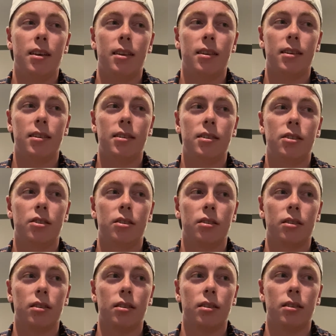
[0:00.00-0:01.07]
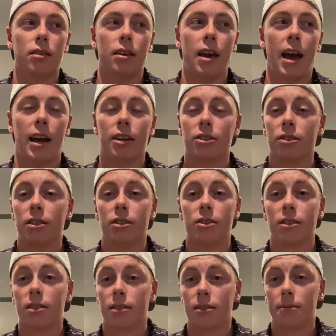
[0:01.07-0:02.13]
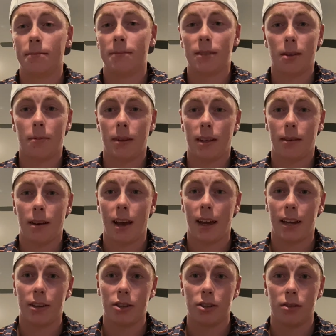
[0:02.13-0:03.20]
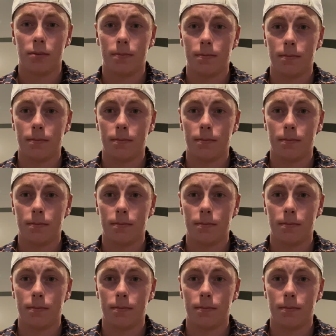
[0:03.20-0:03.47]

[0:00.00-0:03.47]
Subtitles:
This is actually just something I can just